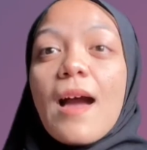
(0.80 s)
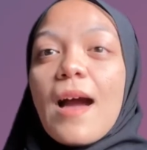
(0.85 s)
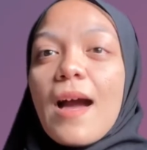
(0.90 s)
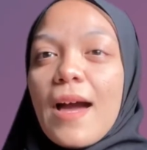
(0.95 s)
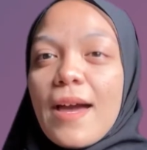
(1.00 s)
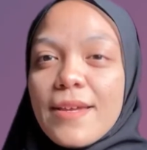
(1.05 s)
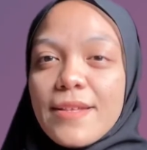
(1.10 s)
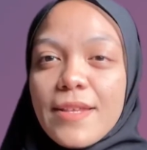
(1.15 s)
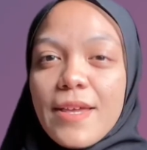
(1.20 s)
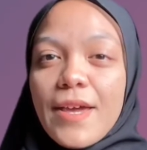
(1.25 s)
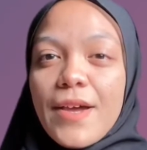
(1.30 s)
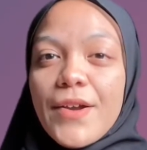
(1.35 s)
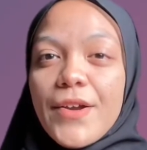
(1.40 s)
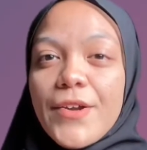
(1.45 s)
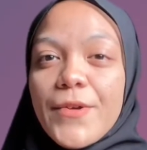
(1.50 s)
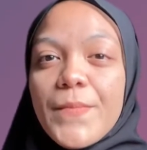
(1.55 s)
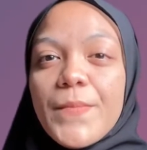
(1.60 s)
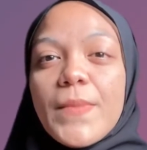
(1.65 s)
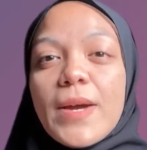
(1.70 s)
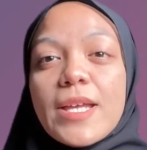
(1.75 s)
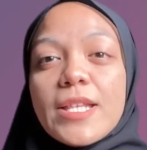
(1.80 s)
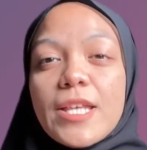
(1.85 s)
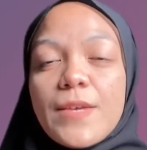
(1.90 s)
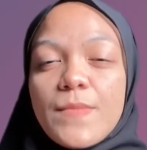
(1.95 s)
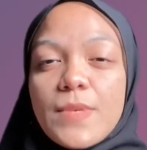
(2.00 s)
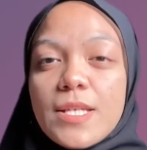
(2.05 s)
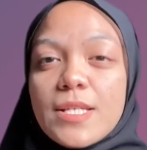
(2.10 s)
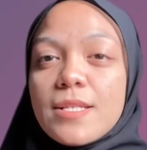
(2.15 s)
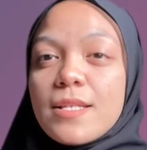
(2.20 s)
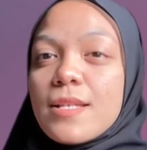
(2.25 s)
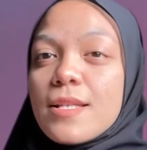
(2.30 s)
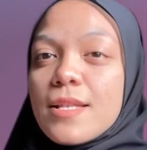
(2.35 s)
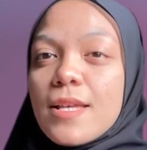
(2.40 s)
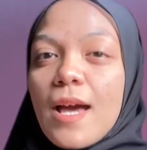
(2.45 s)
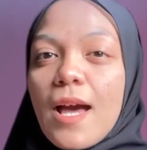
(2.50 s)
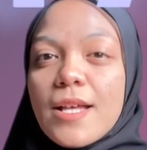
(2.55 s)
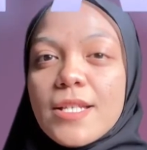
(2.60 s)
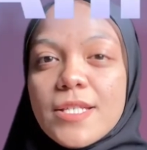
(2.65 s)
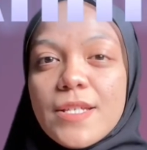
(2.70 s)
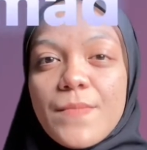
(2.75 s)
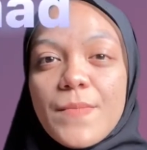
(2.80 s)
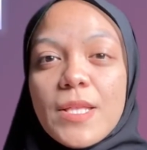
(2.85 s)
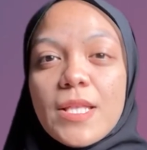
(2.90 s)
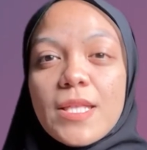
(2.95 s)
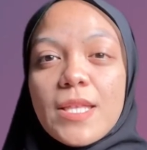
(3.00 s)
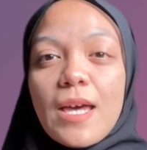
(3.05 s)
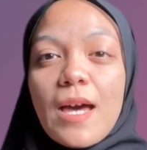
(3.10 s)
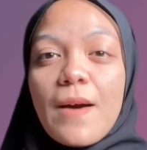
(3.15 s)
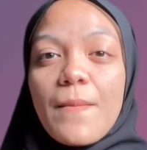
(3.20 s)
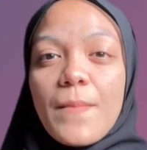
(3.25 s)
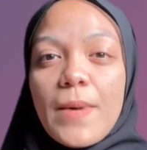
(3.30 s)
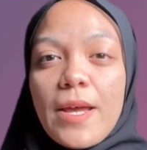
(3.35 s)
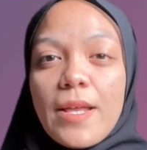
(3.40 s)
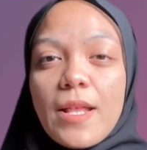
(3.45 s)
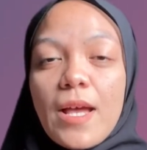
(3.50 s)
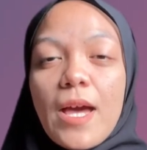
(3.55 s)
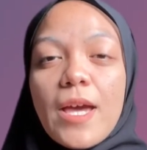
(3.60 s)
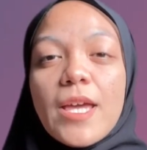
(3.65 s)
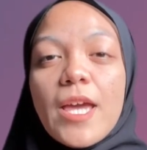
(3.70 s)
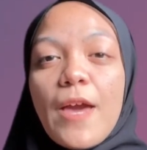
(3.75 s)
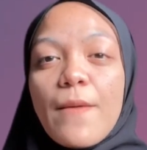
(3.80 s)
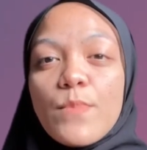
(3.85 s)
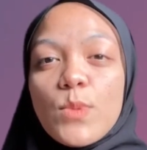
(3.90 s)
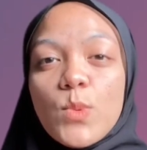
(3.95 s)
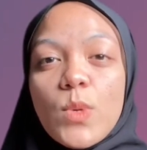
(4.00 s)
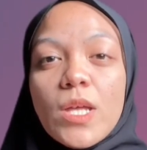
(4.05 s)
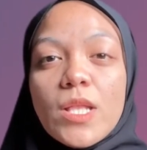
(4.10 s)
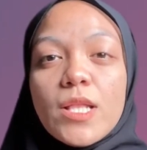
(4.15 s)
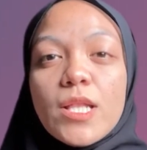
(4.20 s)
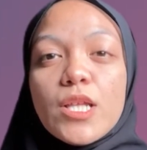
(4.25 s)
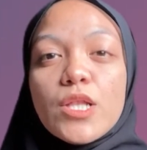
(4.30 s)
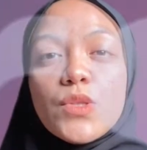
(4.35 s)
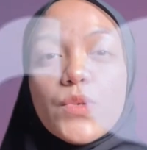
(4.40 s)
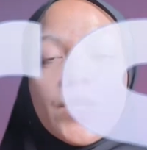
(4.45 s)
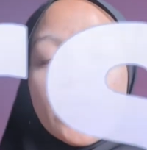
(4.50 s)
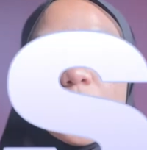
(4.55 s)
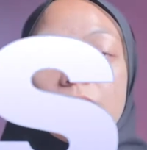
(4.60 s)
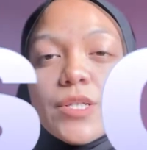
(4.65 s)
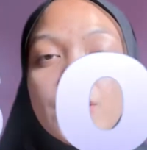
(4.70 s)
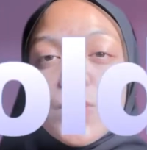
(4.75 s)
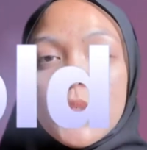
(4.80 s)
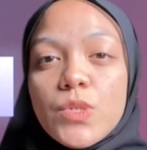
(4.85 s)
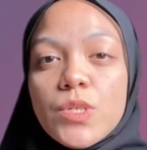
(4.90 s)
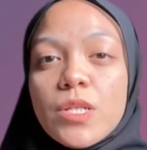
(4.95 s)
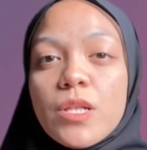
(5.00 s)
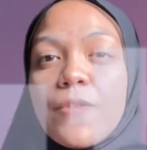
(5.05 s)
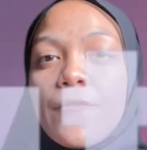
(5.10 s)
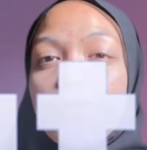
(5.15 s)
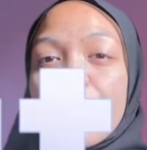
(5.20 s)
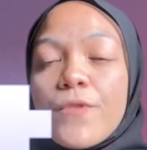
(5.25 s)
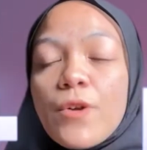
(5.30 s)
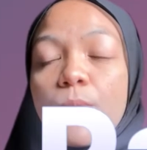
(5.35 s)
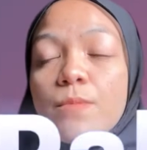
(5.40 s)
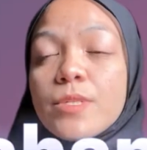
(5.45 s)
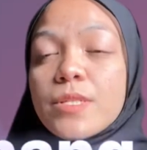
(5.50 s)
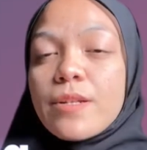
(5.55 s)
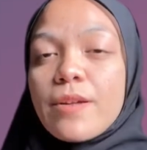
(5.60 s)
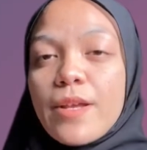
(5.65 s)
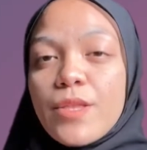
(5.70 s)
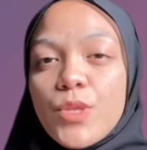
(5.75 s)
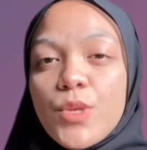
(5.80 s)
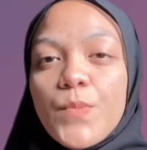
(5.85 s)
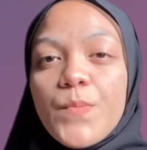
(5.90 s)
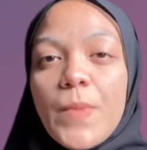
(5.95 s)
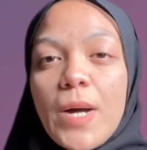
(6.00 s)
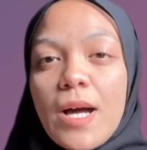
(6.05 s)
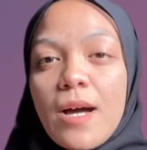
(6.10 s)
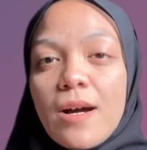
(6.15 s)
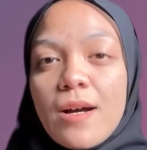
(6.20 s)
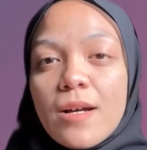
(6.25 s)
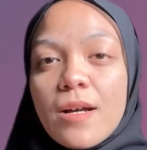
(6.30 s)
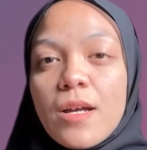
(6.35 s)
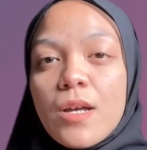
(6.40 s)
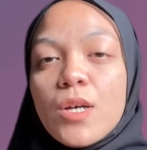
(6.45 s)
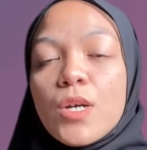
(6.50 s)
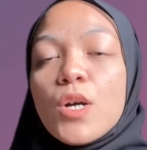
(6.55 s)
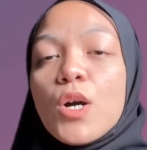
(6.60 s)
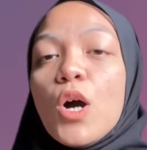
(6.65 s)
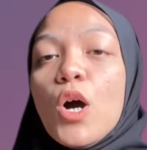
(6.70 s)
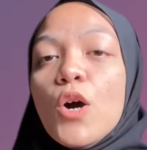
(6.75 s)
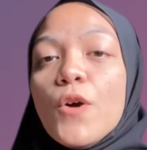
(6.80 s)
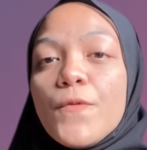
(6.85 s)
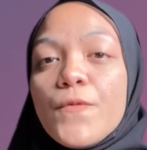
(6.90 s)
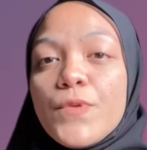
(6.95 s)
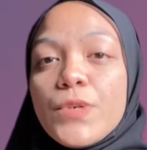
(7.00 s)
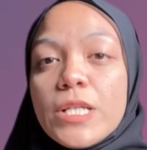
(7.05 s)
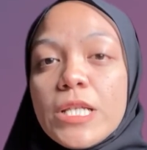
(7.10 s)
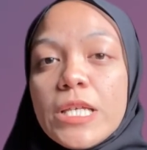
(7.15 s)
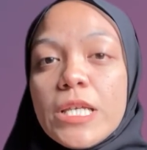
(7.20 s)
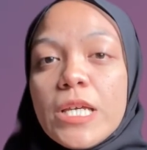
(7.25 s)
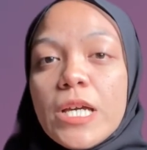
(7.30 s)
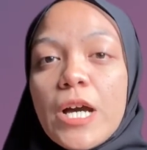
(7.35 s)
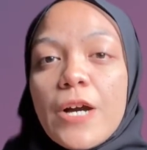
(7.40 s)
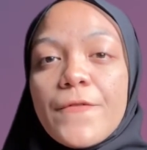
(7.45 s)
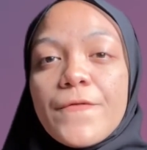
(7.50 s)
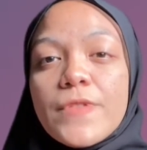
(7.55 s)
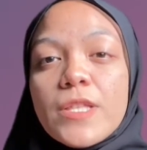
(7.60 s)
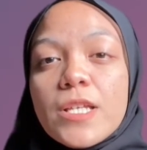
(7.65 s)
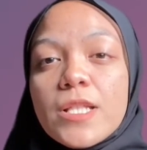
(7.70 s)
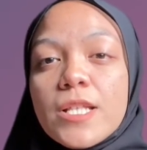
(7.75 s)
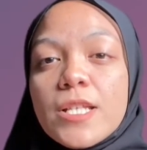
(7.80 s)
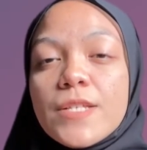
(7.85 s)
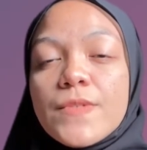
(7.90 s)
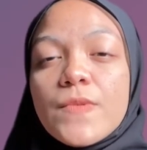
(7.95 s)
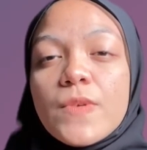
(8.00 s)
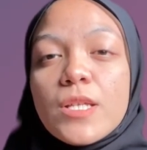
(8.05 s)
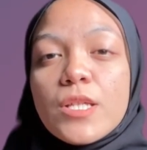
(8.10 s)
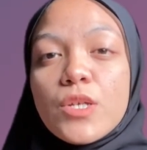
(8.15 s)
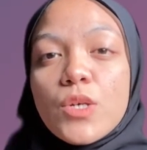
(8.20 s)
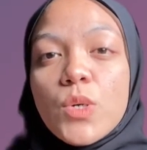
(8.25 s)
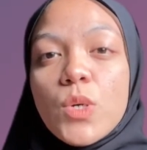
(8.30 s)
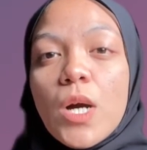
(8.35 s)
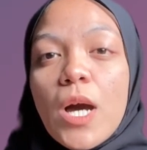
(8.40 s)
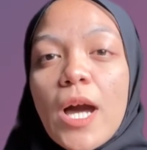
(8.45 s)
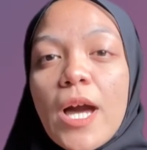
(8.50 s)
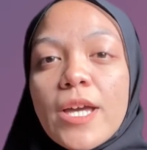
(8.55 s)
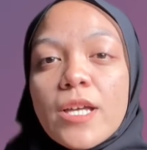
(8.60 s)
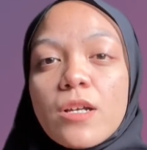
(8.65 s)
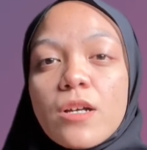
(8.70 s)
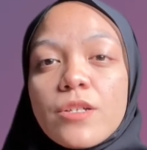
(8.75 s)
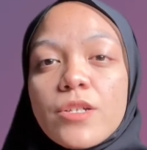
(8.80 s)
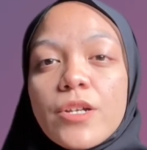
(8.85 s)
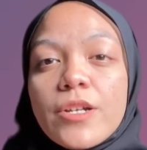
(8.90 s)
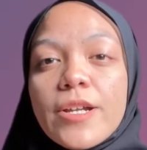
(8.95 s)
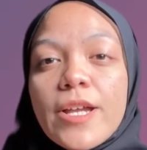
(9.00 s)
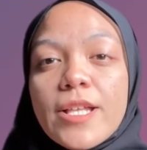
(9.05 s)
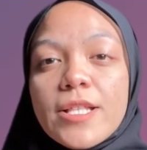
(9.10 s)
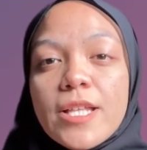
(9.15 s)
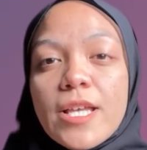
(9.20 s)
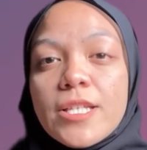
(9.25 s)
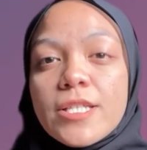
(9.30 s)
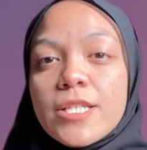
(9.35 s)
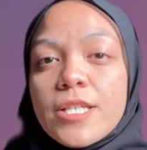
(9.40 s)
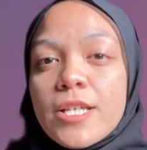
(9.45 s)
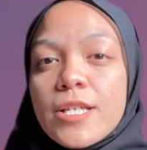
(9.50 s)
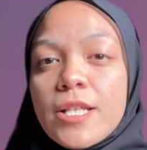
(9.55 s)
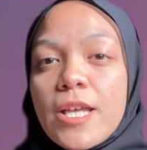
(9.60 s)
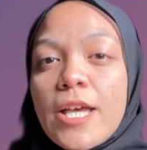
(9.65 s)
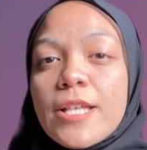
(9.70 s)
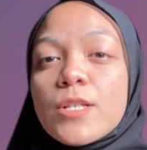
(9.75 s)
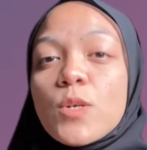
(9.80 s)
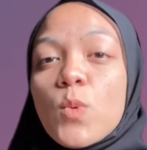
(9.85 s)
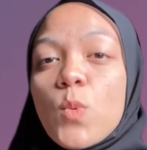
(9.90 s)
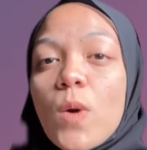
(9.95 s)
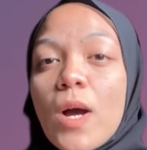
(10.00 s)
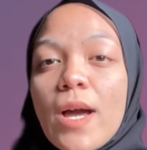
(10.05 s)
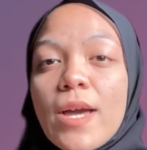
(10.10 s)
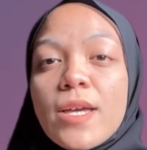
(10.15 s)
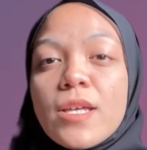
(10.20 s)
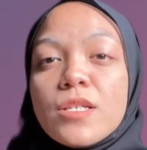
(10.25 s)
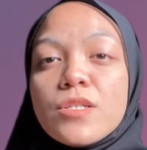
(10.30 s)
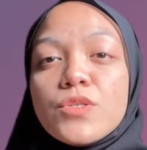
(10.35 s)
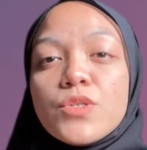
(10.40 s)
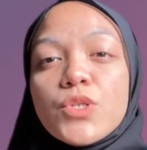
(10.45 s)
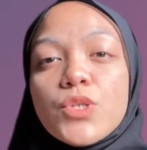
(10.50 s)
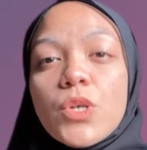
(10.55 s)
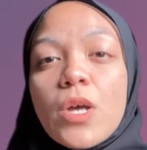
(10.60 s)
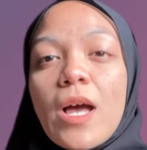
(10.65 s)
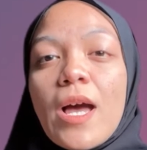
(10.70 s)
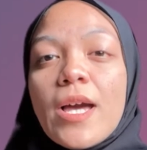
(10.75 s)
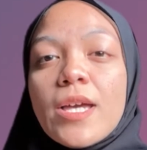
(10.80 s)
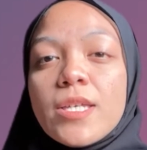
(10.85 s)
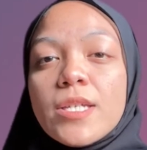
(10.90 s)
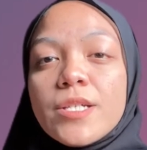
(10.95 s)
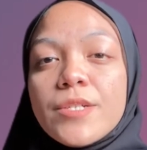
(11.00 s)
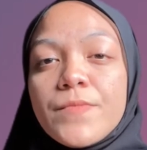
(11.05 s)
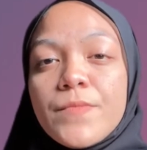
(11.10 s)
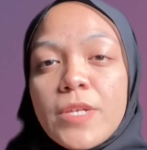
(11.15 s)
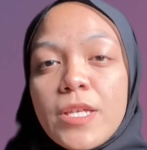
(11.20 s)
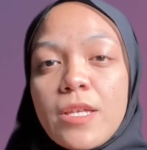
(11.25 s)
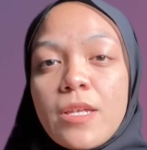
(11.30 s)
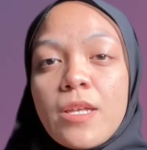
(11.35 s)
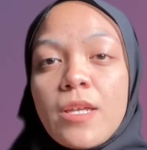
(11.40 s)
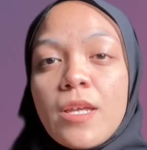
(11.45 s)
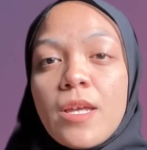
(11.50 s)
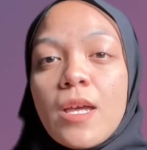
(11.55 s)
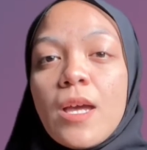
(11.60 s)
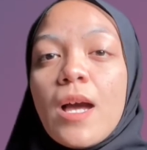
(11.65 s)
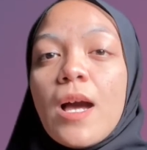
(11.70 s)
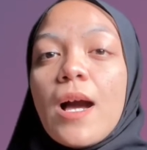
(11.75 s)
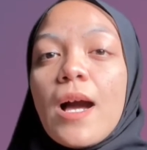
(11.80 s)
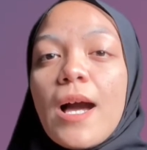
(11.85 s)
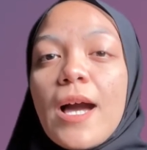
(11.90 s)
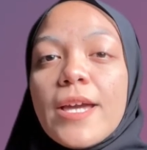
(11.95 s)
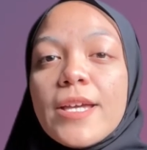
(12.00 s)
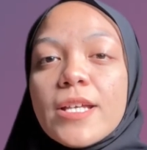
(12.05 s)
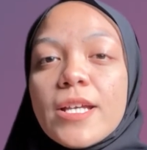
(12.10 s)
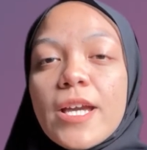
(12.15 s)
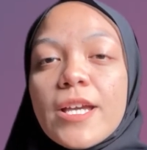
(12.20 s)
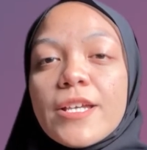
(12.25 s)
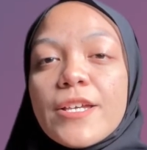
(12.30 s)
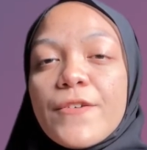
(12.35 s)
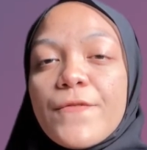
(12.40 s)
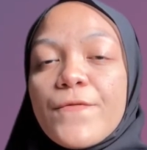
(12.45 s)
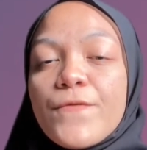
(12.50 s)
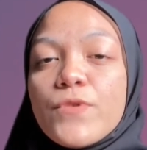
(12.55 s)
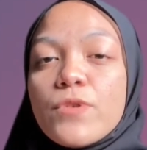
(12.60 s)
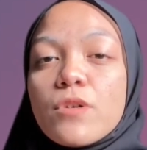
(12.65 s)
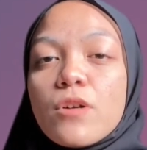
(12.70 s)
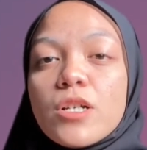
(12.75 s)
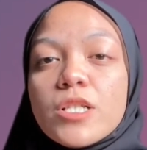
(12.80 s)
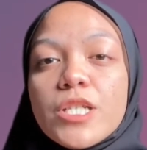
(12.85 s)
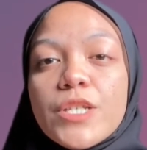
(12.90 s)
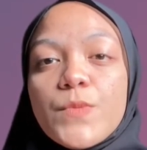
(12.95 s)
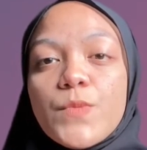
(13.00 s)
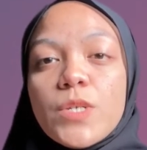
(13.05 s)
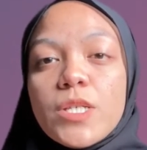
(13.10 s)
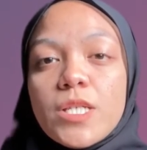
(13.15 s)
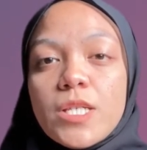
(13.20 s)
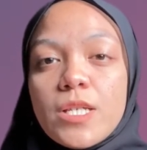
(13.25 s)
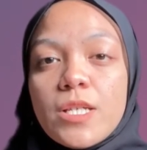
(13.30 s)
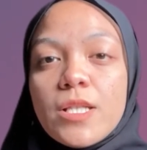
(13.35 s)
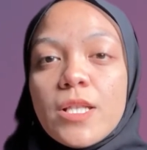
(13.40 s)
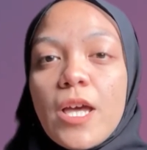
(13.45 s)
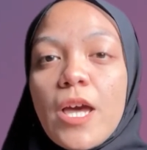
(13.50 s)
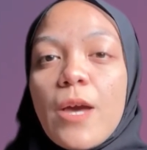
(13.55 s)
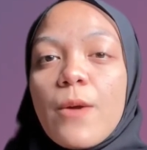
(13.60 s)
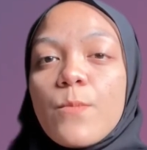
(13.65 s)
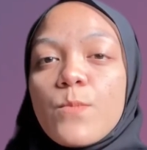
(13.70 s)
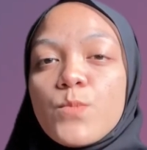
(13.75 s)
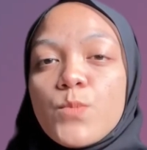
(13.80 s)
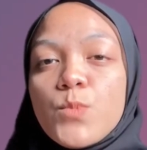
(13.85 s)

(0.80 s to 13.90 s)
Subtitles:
Hi there, my name is Siti Hajar Binti Ahmad. I am 22 years old from Jerantut Pahang. Hopefully, after this video, I got your attention as why you should hire me. I can give full contribution and